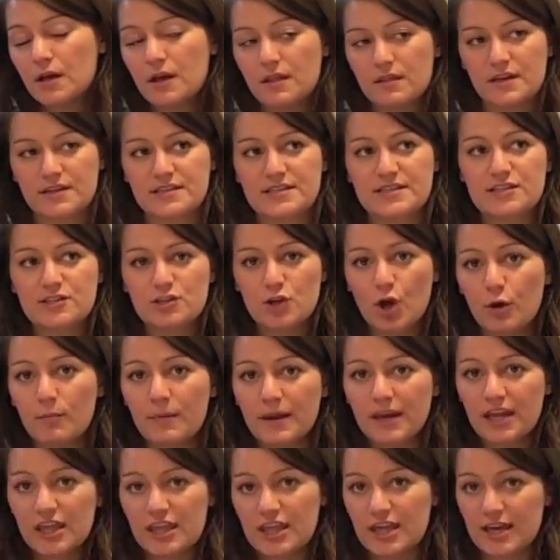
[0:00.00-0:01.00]
There's so
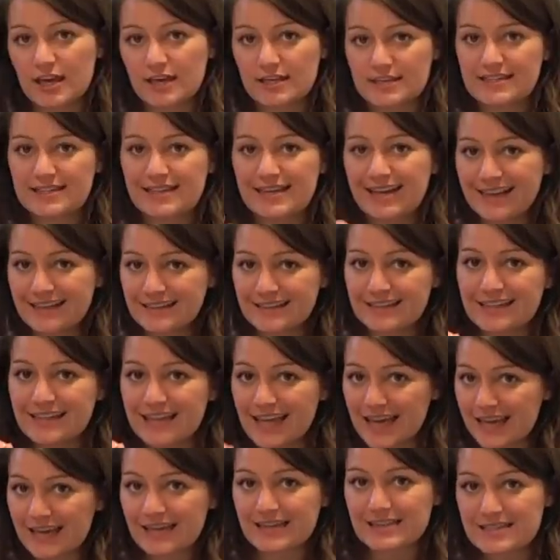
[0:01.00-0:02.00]
many things, little
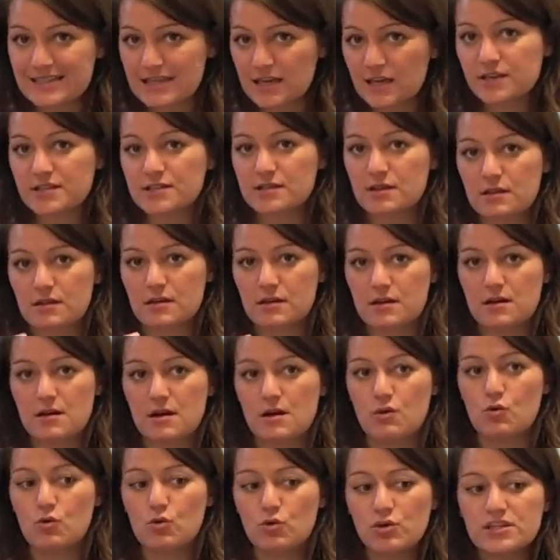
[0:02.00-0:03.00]
things, that the
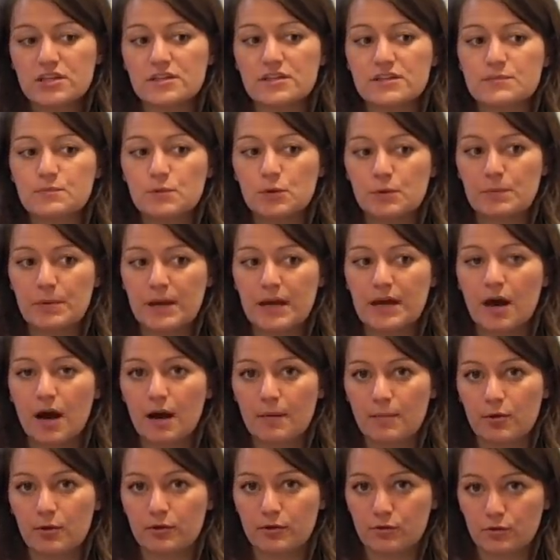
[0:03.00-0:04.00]
audience will pick
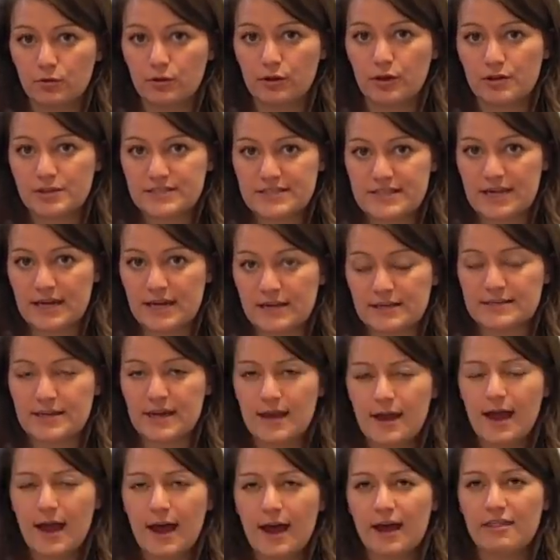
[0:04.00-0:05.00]
up on all those things,
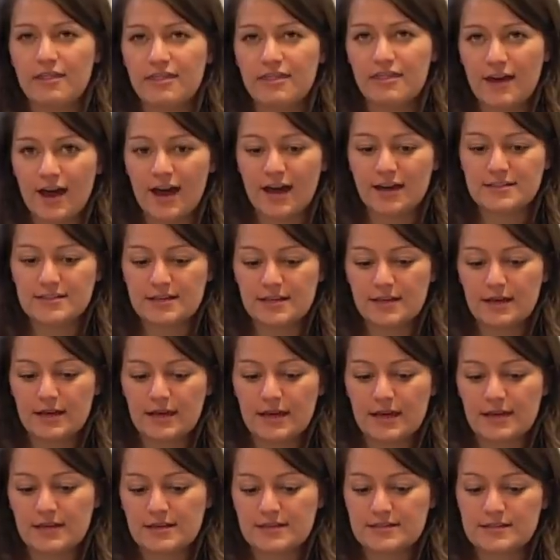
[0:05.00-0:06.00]
and that
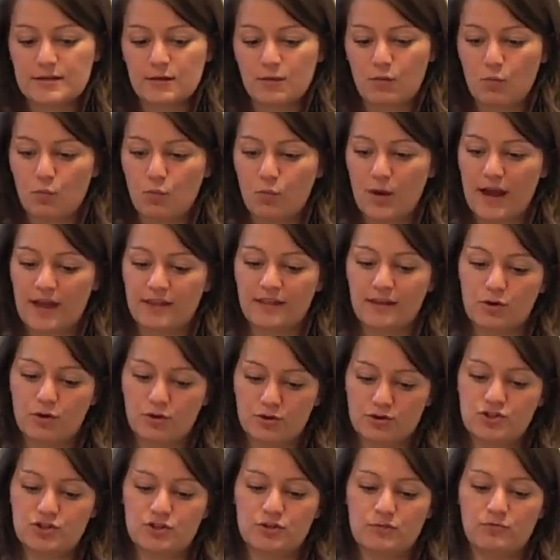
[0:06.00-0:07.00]
is where the
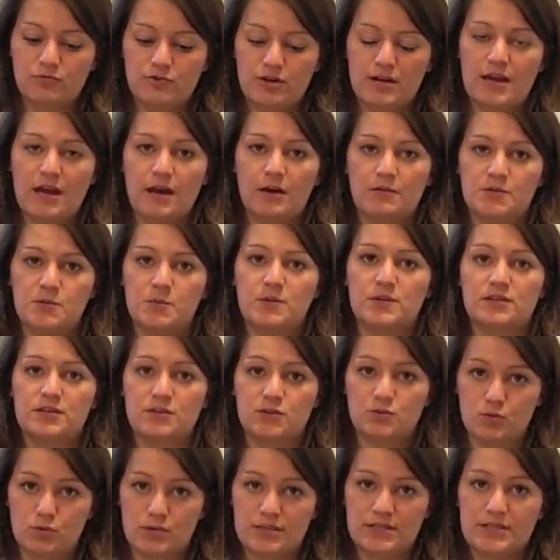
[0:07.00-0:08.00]
costume really helps with the
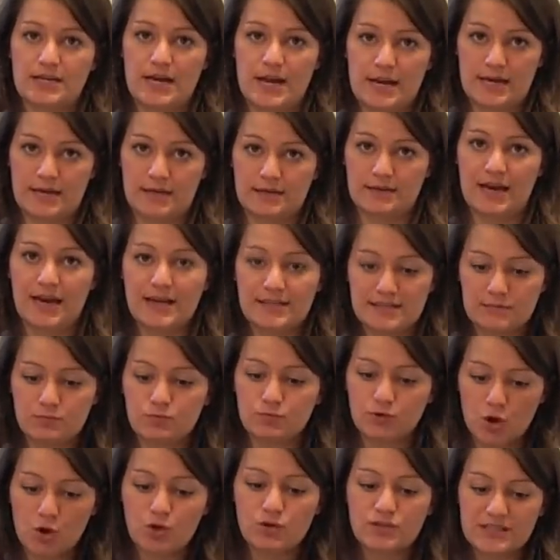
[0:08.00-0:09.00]
storytelling.
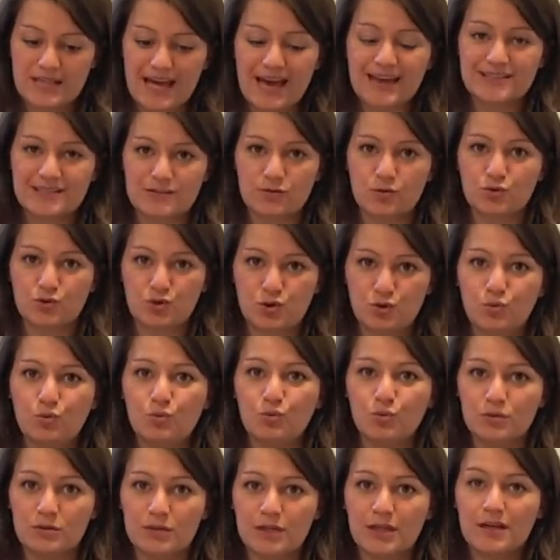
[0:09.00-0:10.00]
That's your
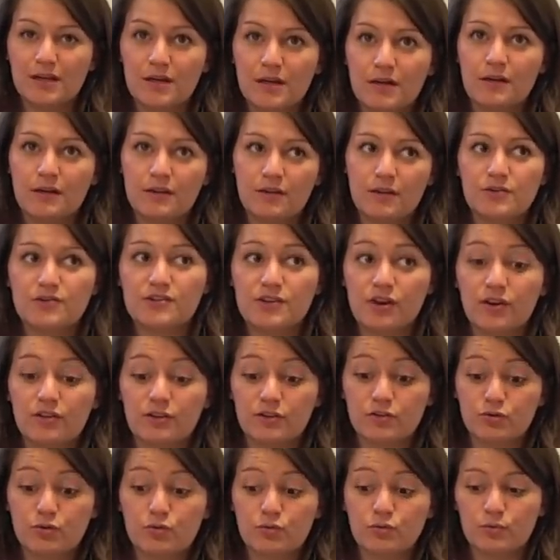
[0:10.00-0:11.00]
tool. Those are
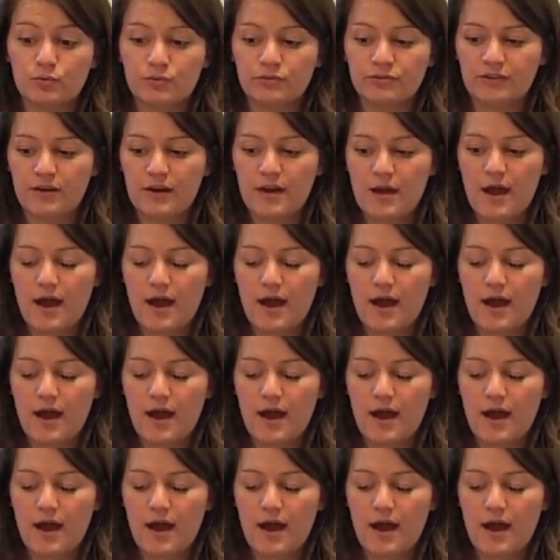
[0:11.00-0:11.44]
the tools.